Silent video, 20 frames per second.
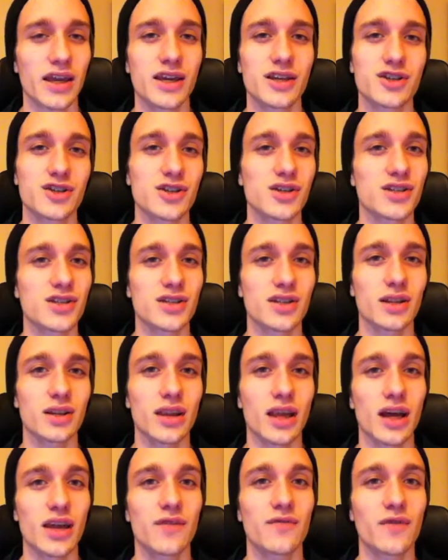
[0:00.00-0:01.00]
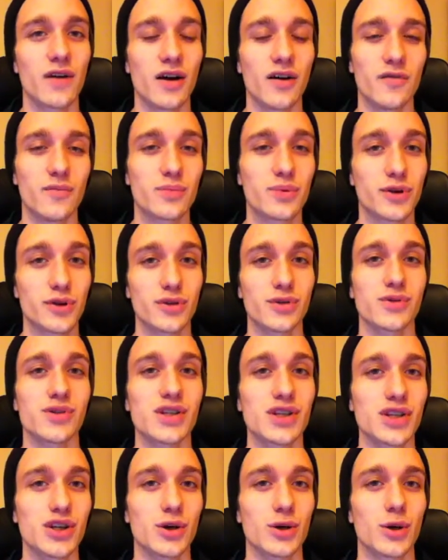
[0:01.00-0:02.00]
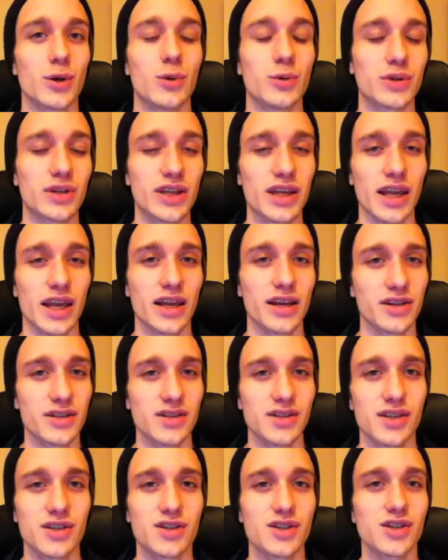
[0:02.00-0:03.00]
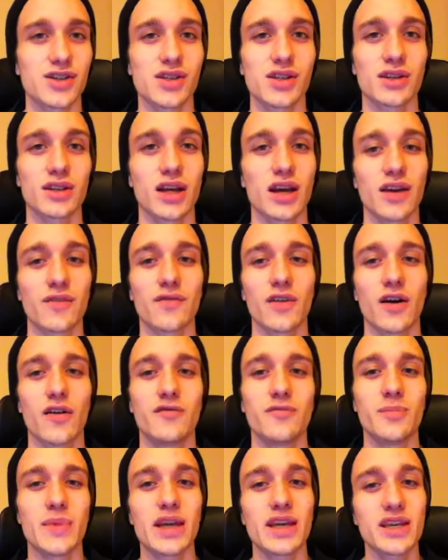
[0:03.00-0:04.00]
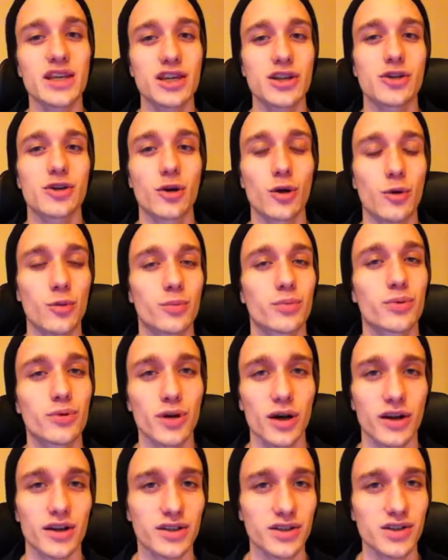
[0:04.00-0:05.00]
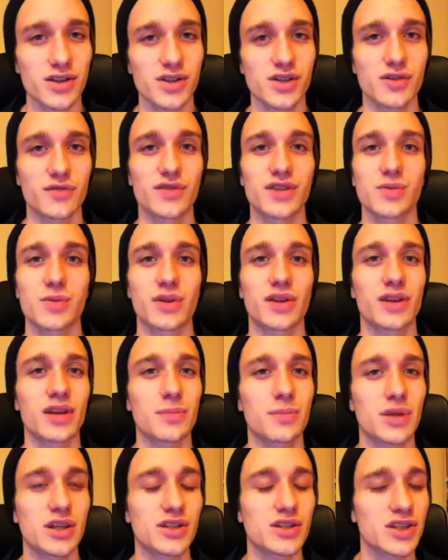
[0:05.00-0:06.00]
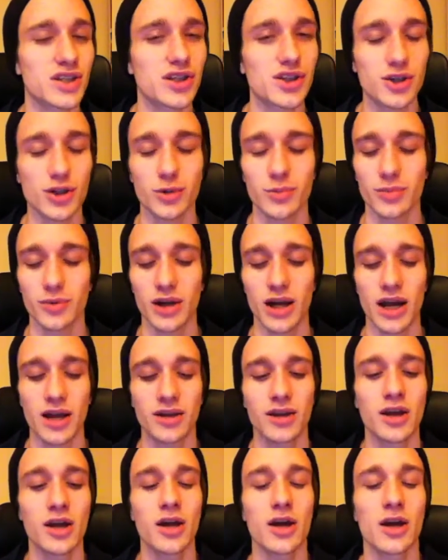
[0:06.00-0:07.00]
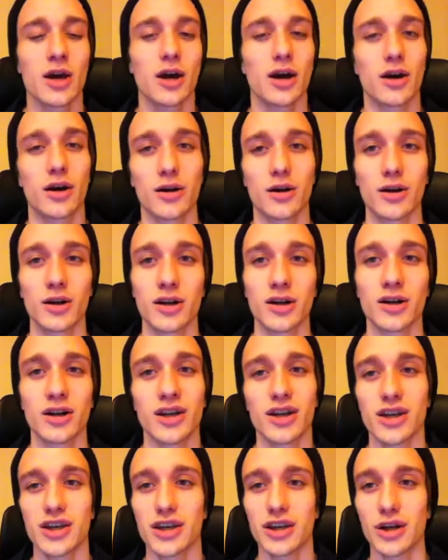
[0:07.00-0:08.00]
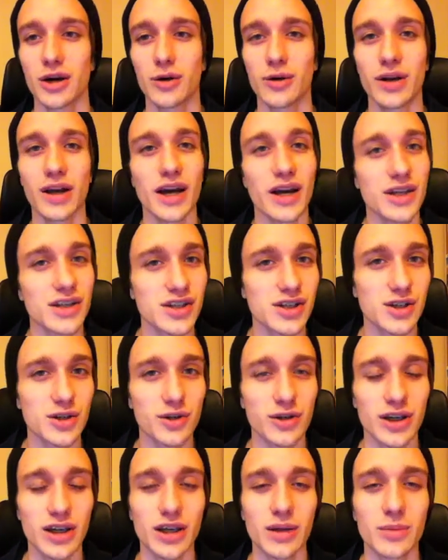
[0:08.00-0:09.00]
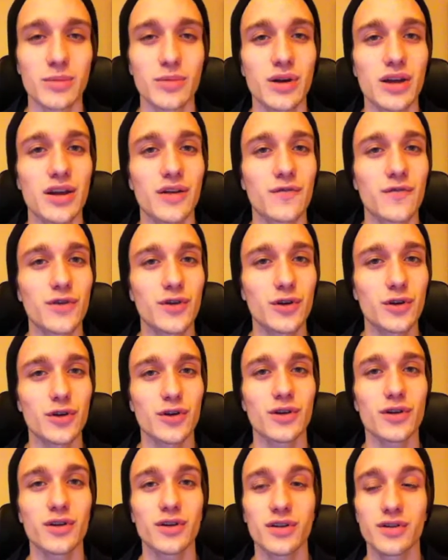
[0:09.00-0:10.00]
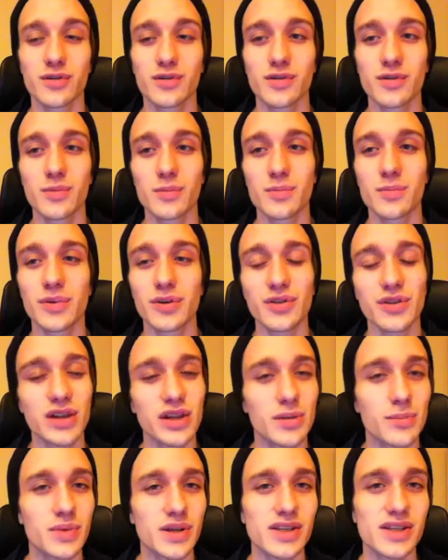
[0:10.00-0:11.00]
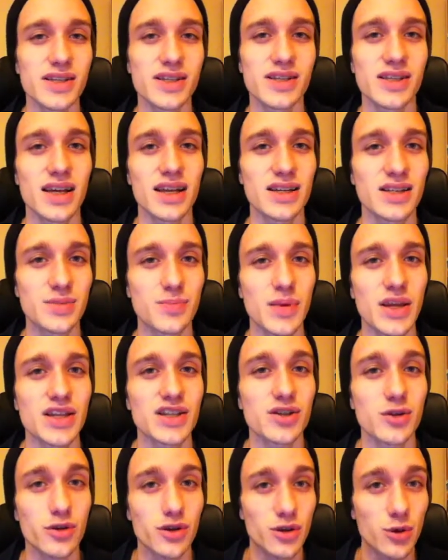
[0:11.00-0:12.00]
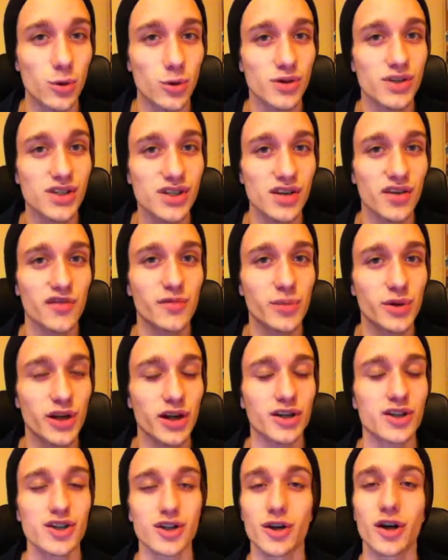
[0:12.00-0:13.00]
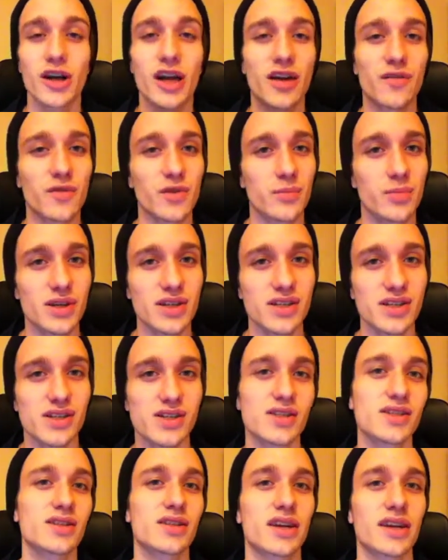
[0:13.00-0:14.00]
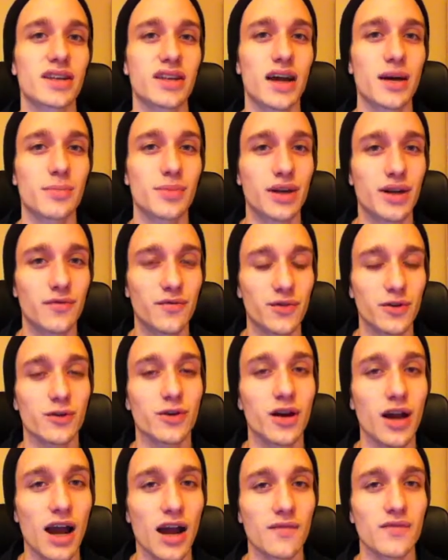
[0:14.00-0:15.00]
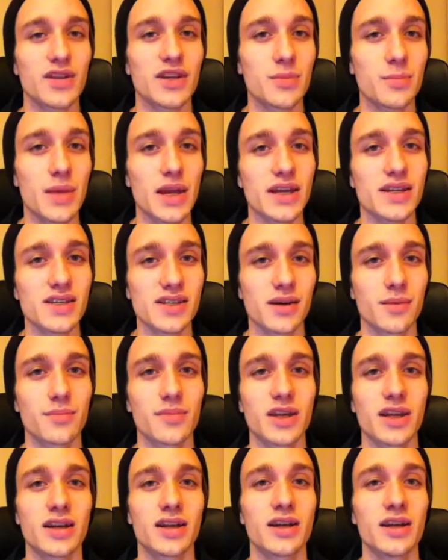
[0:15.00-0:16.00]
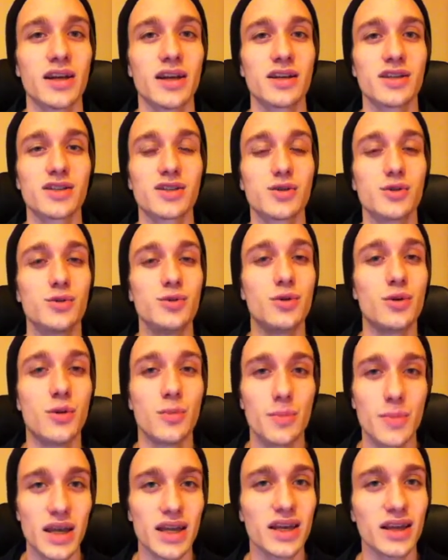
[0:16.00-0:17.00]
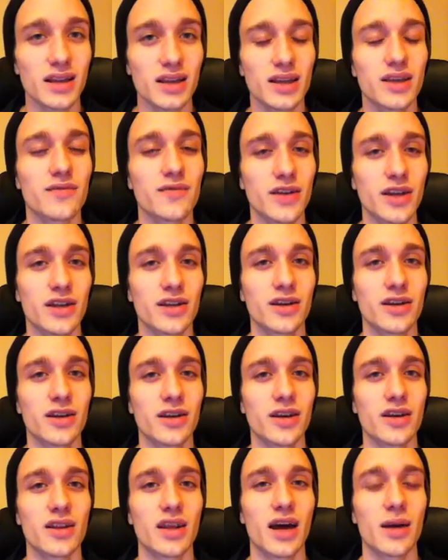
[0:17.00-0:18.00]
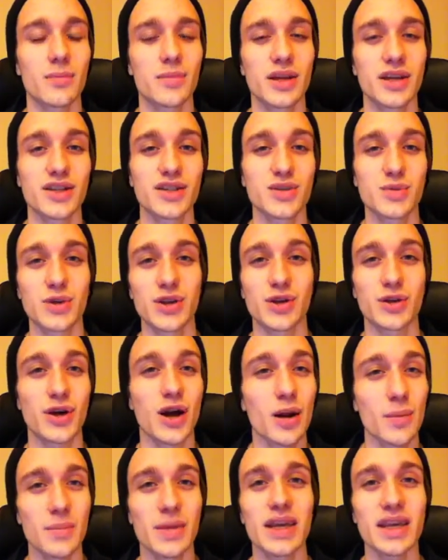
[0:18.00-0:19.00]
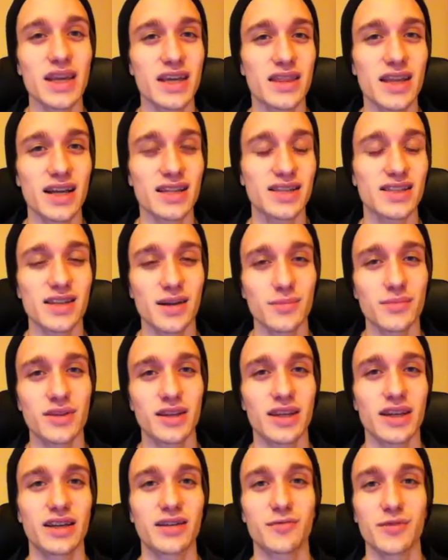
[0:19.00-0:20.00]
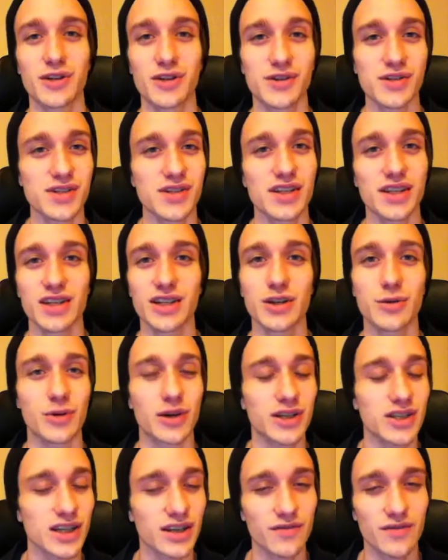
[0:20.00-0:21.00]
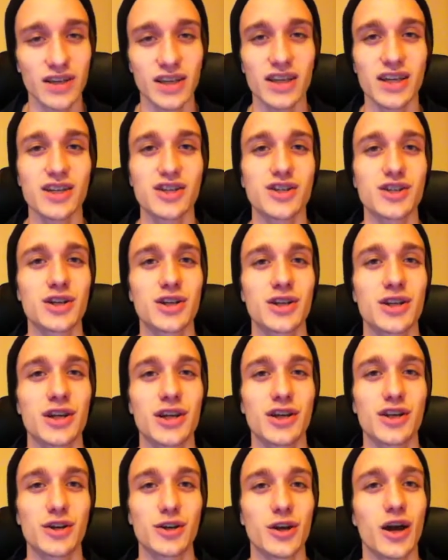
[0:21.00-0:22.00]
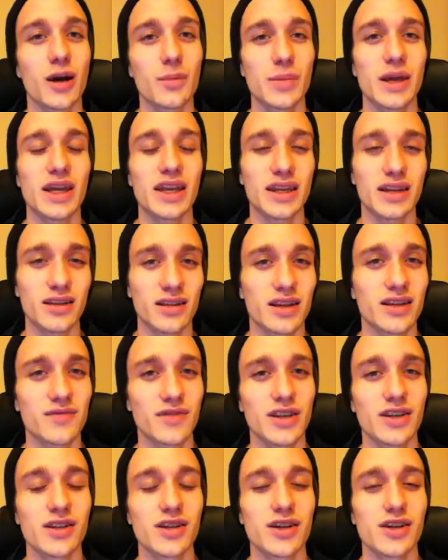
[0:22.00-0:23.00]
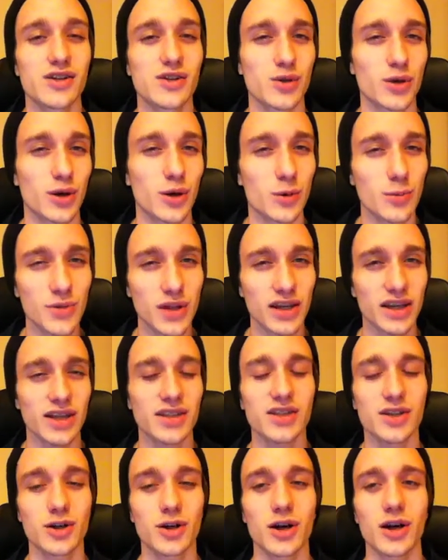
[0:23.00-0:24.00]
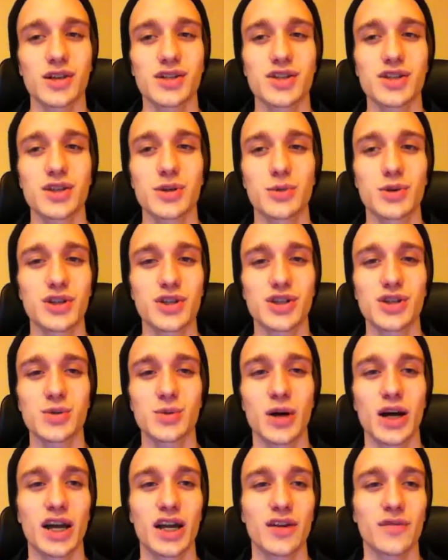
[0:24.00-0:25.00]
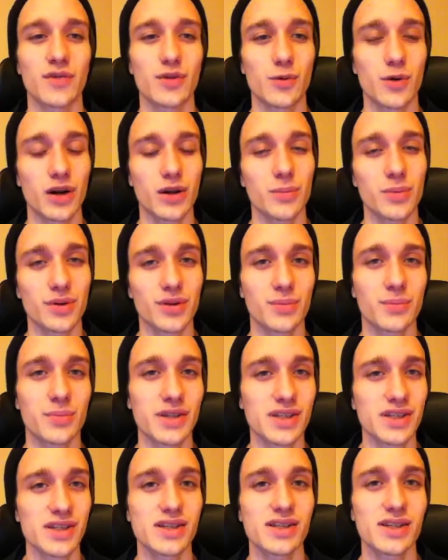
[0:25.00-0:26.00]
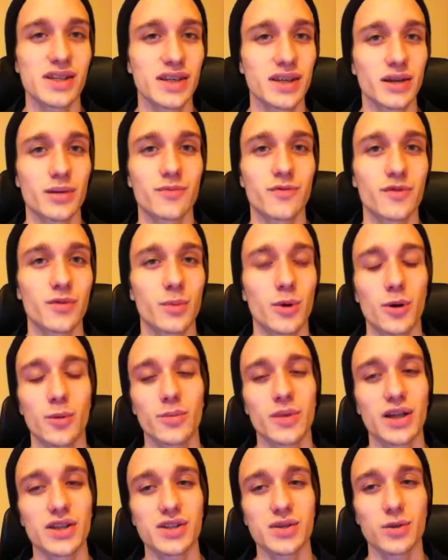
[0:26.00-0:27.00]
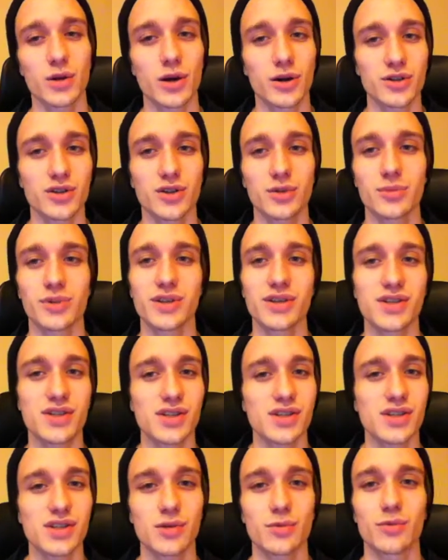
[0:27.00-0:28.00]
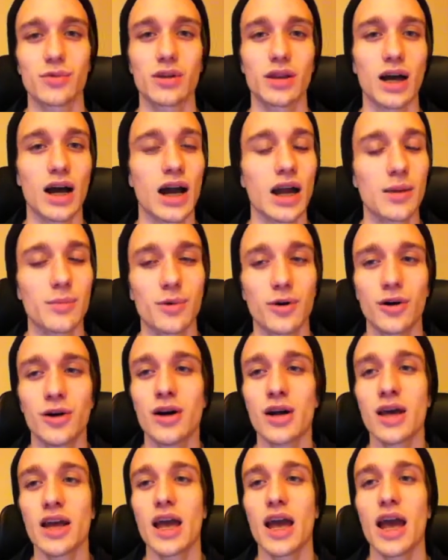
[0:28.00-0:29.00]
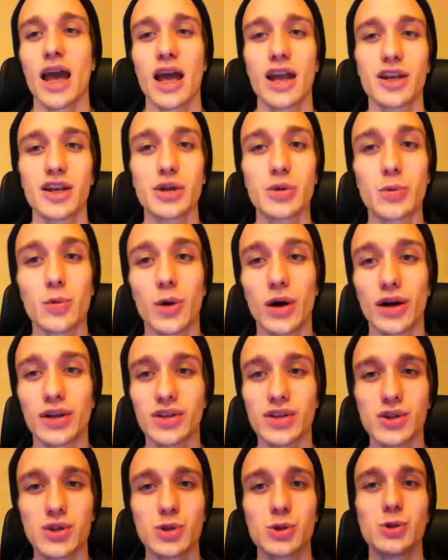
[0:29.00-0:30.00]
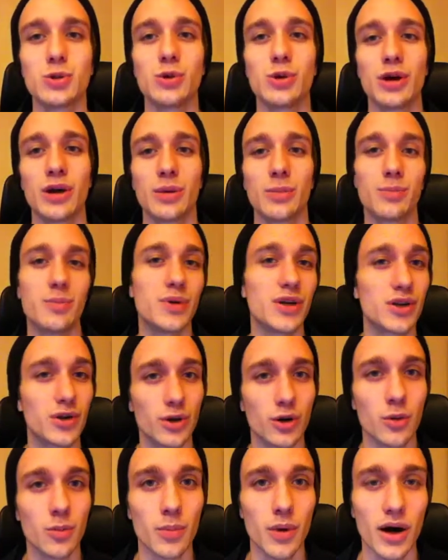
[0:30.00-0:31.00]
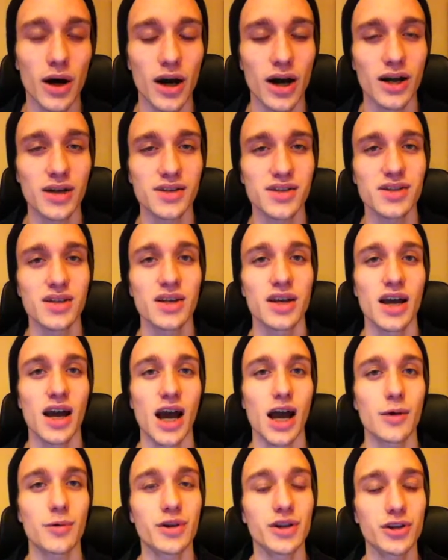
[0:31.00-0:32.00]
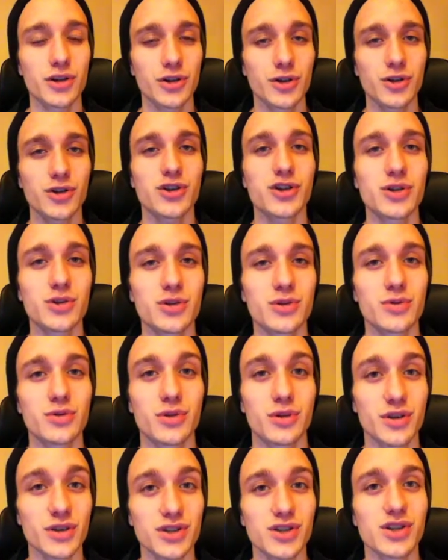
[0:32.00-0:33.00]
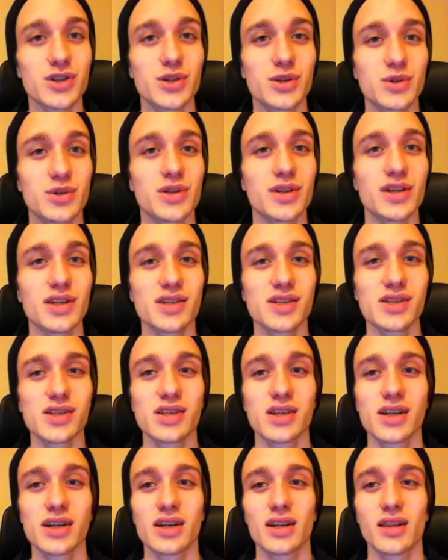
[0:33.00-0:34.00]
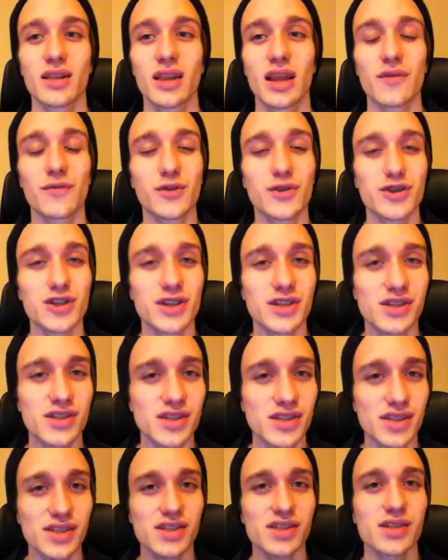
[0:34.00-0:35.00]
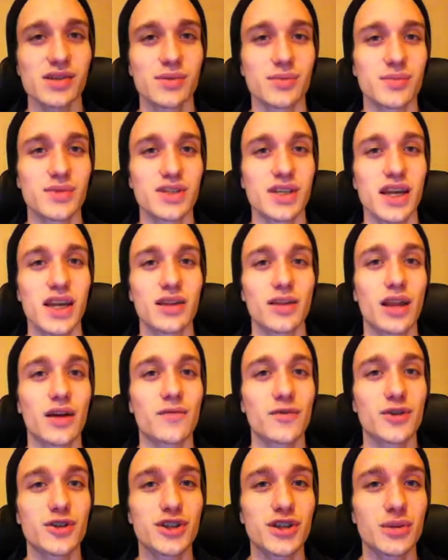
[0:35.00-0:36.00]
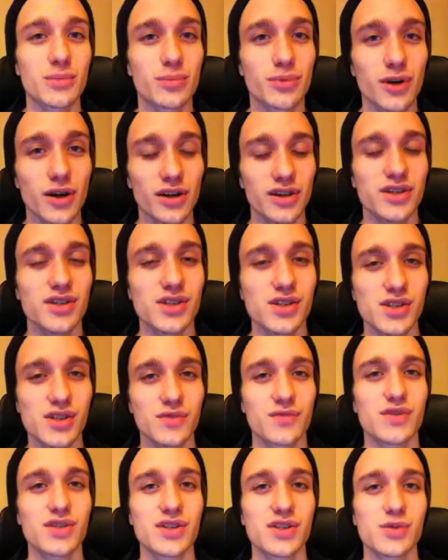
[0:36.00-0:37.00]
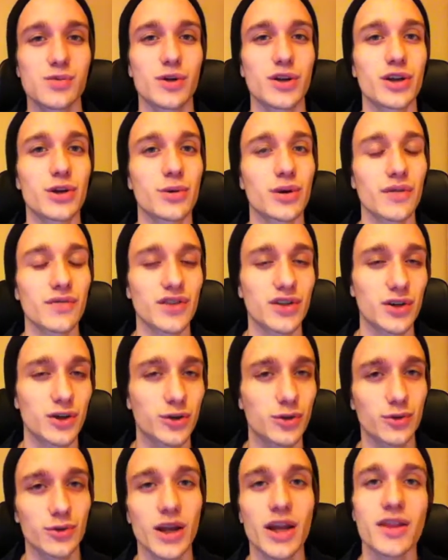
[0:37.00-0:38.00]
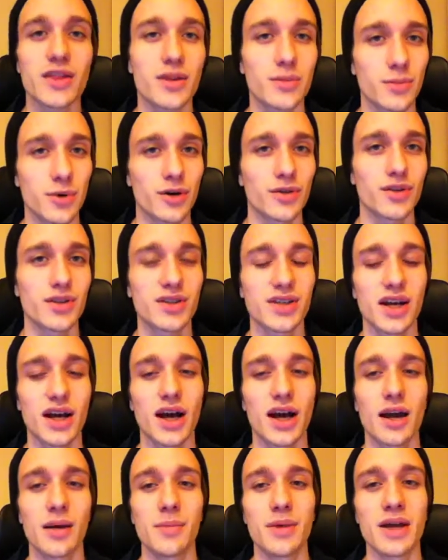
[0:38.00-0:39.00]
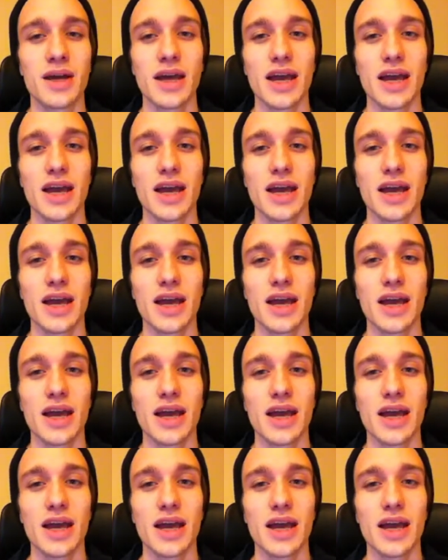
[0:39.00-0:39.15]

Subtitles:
It's just the life of producing your own cakes. It's just the life of making your own product and service, whether that be a t-shirt brand or, you know, an ice cream. If you're building a business that is based on your self-production, not every business is like that, but if you're having to make something to make a living, that means when you're not making that something, when you're sick and you want to take a vacation, you're not making a living. So I hope that gets across to you, which is why if you want to build a business and income from home that's long-term, consistent, reliable, and you want to be your own boss, I would encourage you, learn to do this, leveraging systems and leveraging products and services where you don't have to create them all the time.